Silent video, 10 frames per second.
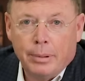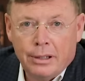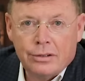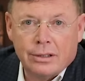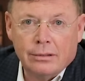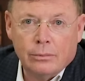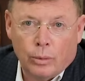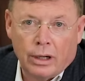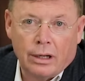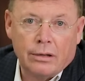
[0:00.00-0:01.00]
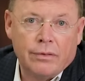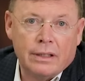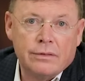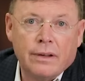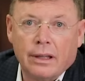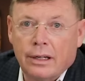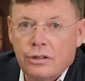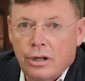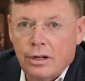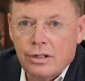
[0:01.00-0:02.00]
Pearson went on to face
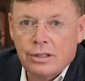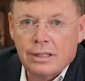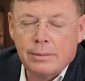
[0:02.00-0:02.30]
felony charges